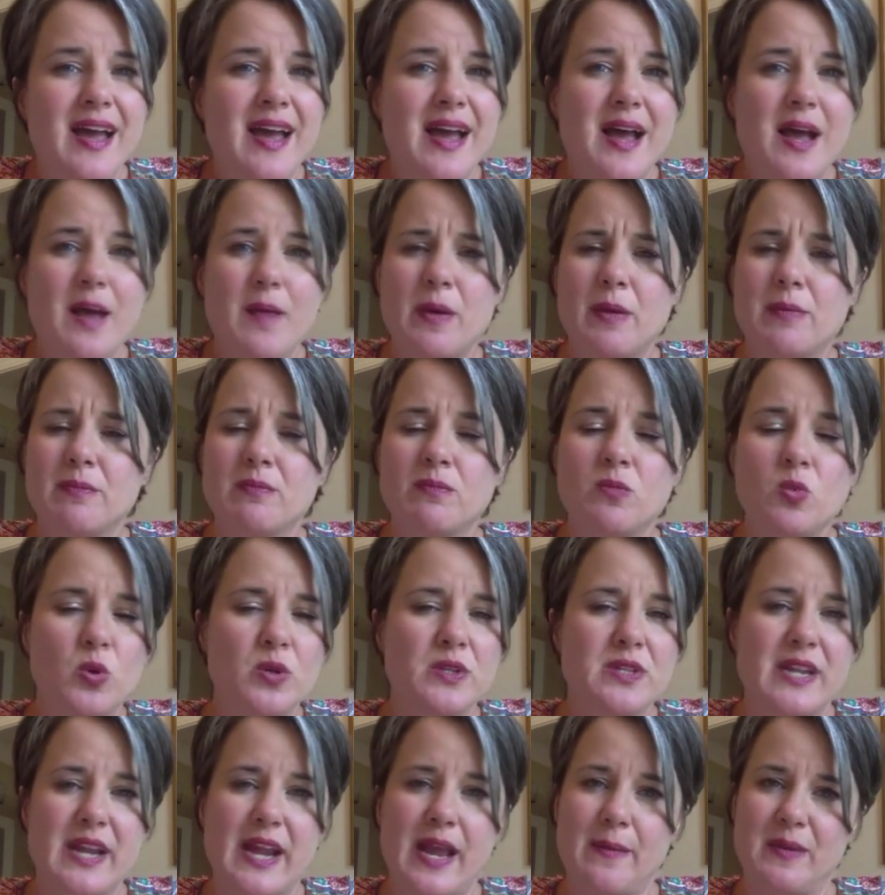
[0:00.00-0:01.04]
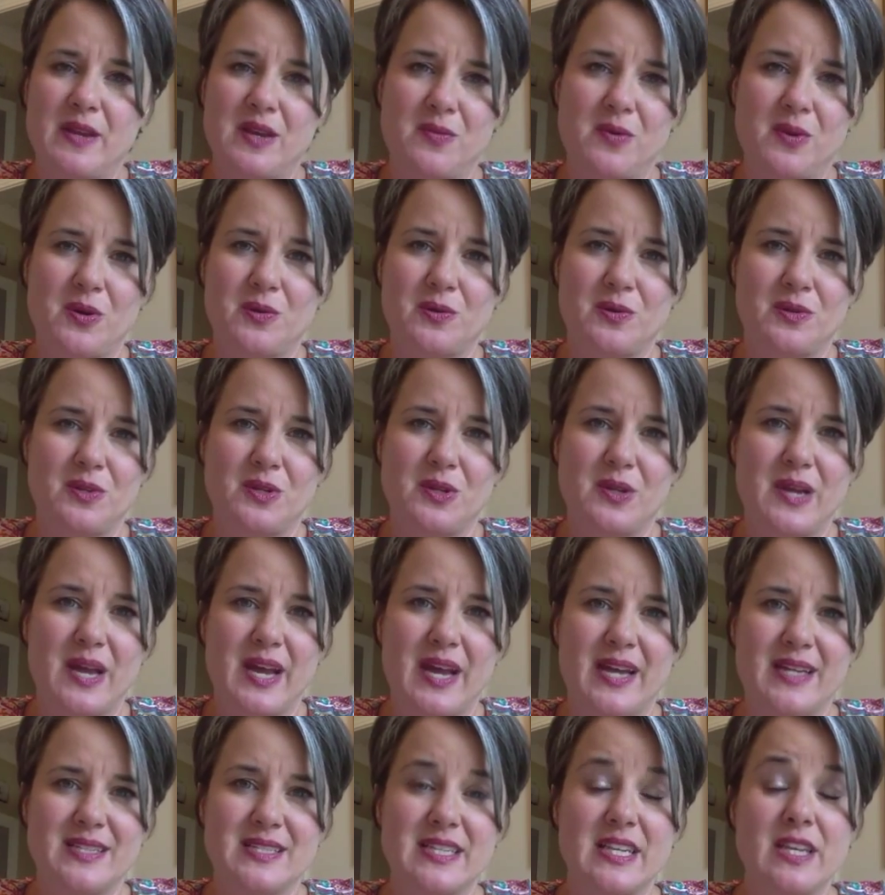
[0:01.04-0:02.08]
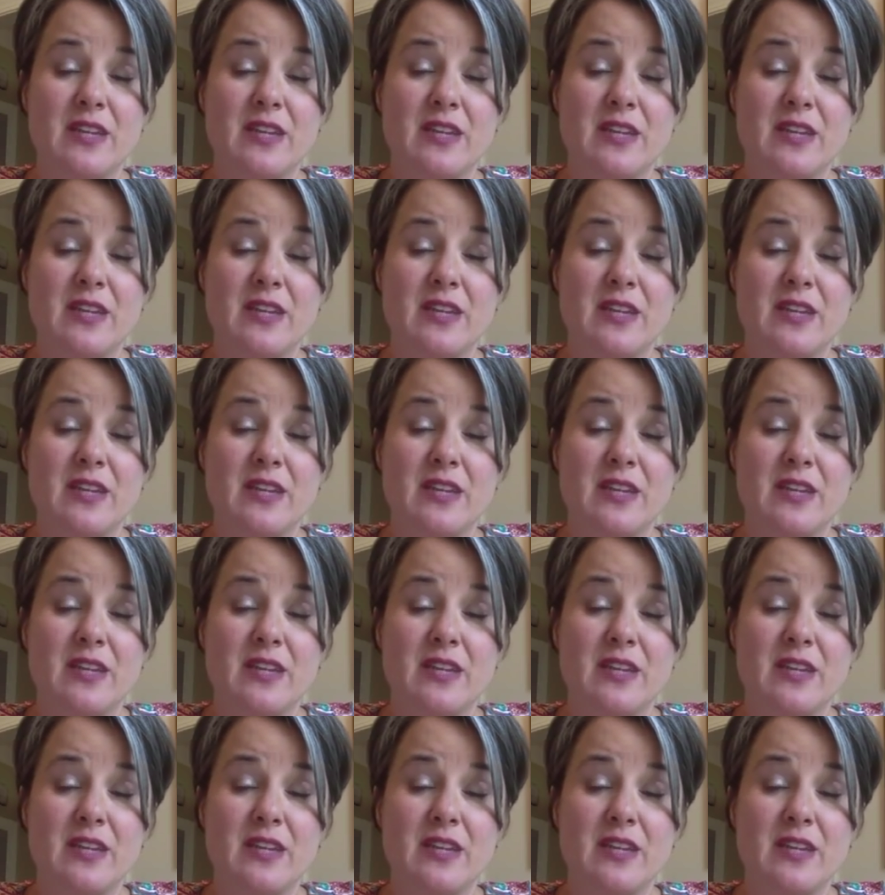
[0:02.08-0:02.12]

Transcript: I'm more than happy to work with you guys.